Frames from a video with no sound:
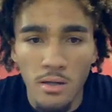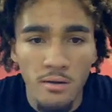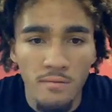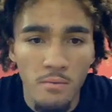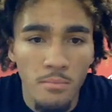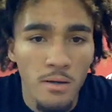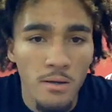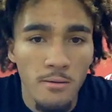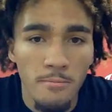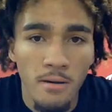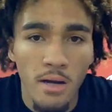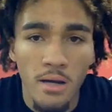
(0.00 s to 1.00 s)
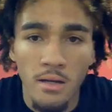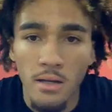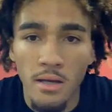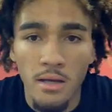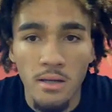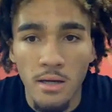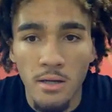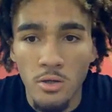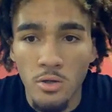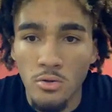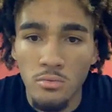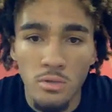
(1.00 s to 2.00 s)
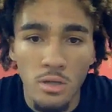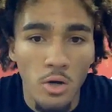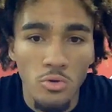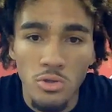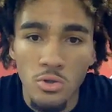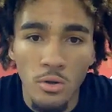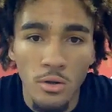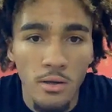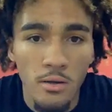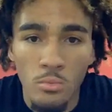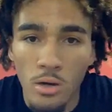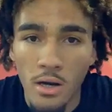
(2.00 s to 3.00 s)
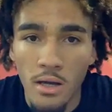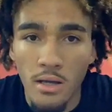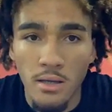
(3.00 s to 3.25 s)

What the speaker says: and from being up here in Indiana, I know the coach is going to get him right,